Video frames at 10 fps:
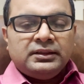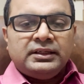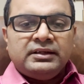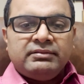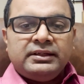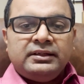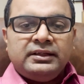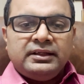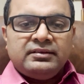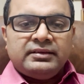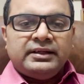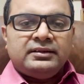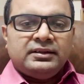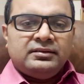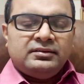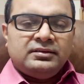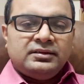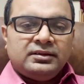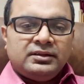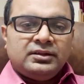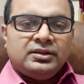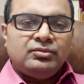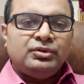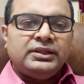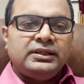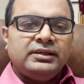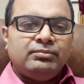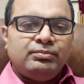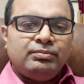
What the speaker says: given in a sentence, if we give